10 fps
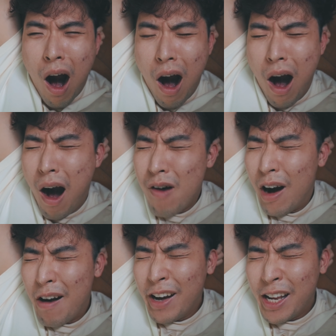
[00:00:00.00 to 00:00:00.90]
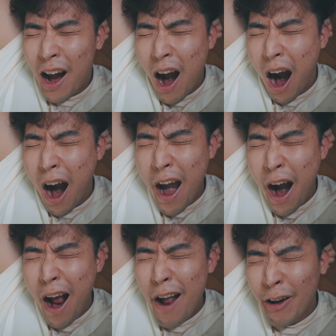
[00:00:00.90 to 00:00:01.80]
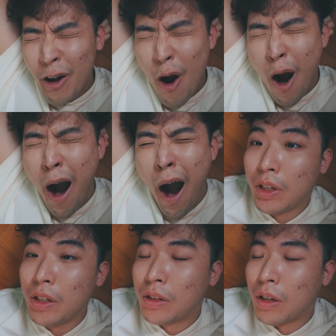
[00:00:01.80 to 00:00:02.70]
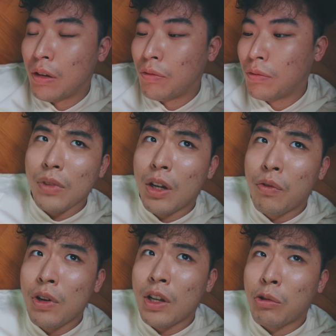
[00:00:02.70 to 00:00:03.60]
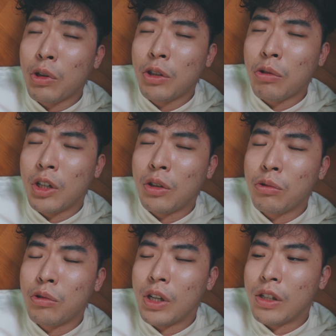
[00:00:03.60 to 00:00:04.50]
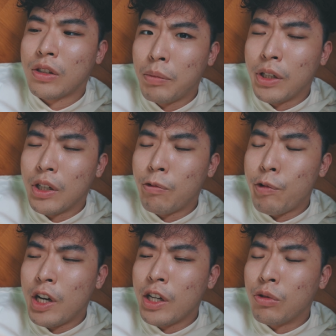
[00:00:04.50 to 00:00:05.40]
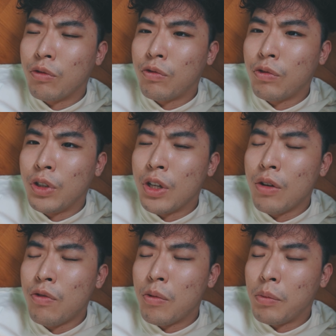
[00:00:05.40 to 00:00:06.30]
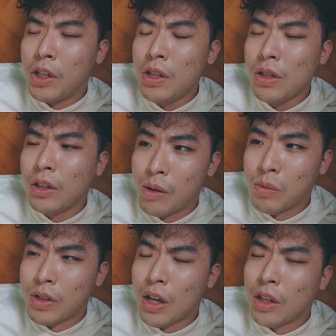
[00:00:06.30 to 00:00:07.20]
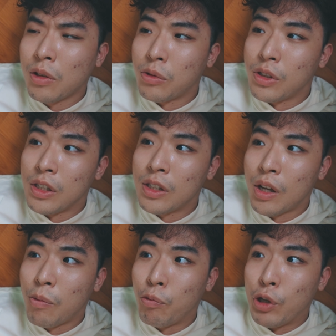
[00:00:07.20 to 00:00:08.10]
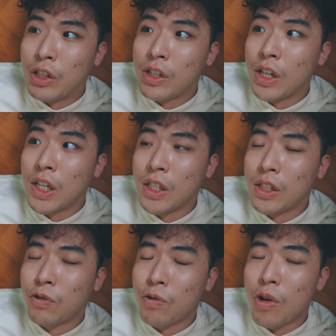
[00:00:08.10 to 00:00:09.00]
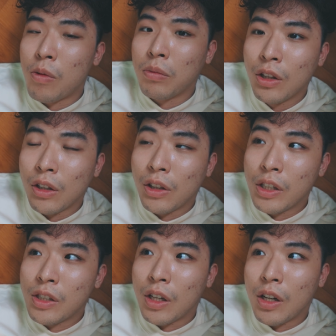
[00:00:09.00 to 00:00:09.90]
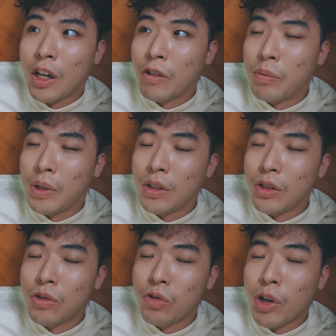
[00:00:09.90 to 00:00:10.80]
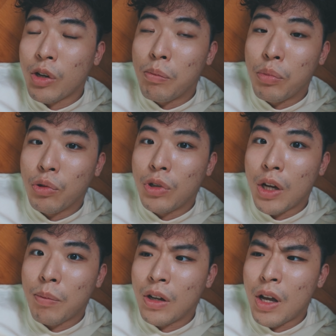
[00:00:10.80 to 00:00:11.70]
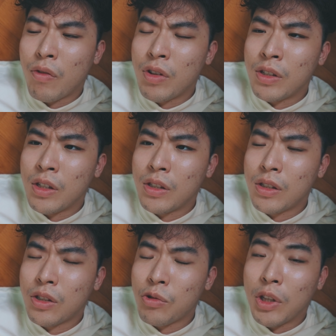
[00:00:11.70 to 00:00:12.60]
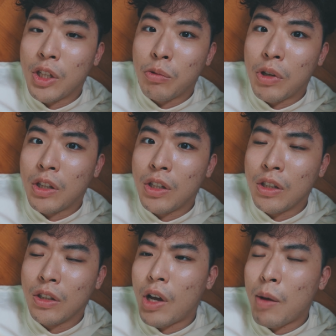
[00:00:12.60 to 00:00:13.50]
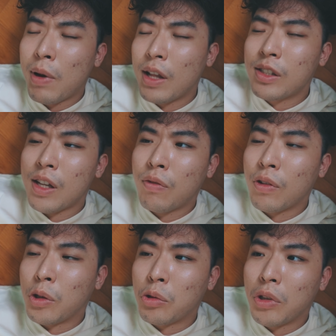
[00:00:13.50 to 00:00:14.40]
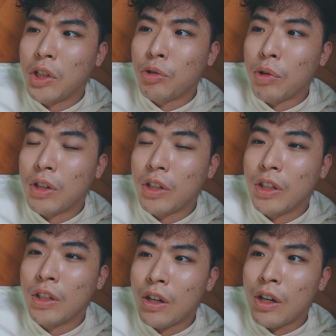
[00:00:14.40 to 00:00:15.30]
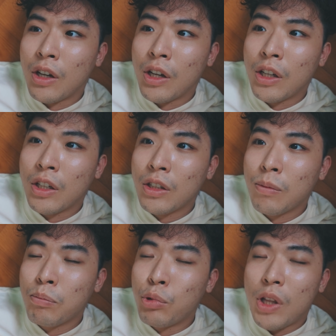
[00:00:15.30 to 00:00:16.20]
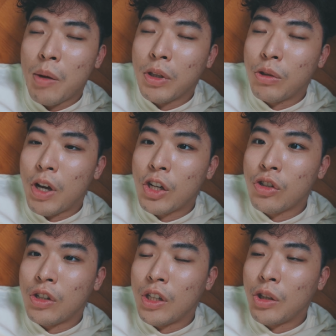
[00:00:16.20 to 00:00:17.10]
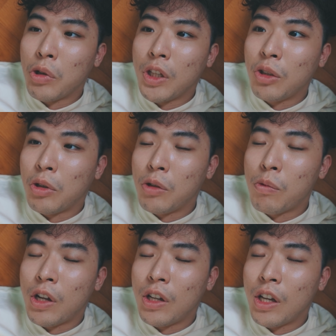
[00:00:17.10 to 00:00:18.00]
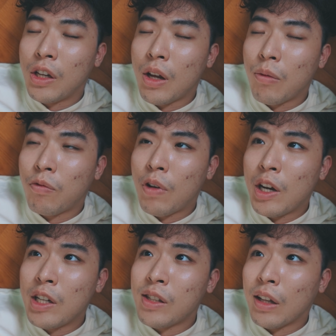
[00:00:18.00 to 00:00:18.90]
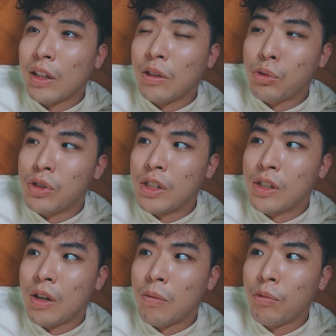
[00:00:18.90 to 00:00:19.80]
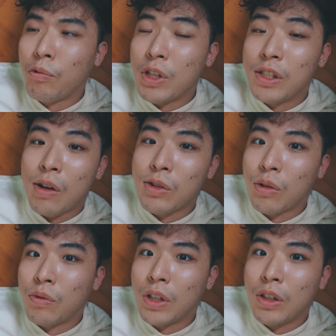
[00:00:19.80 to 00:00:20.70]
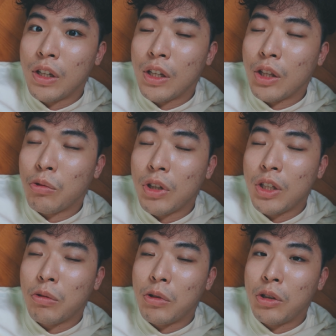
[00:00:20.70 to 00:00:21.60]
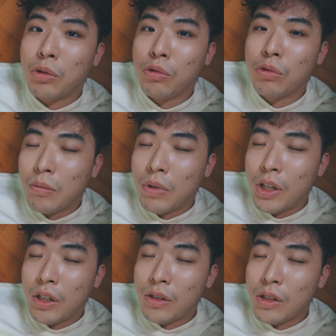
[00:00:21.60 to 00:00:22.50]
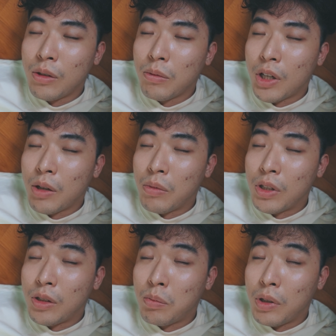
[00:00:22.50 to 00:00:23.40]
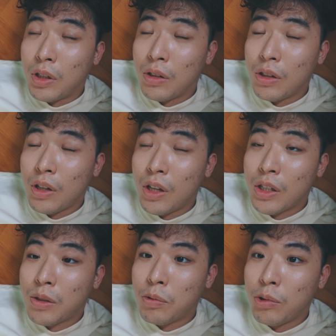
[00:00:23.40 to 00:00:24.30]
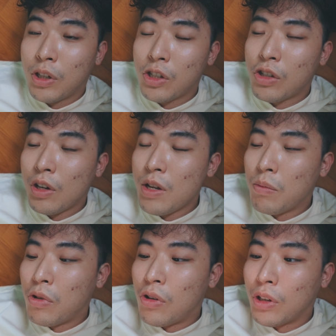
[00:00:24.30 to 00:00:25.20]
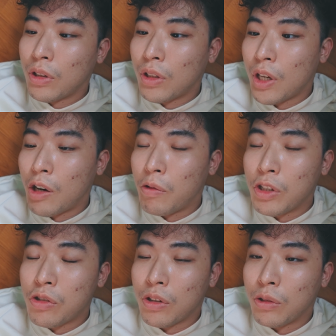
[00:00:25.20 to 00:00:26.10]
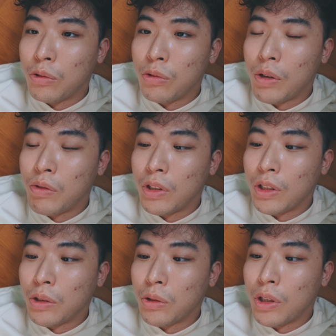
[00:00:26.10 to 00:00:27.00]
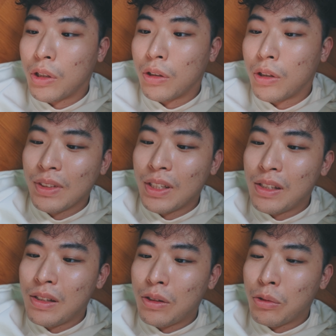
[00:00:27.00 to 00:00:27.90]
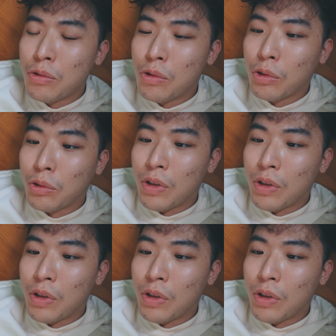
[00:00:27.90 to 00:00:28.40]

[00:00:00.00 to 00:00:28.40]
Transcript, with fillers: I'm very tired. So. It's tough. I feel like 2022 has been a really good year for me. I'm starting to see some returns from the things that I've been trying to build up ever since 2020. I planned stuff out in 2020. I put them into action in 2021 and I'm finally starting to see some results of it in 2022. But at the same time, it's been exponentially more tiring trying to do everything together. Is it too old to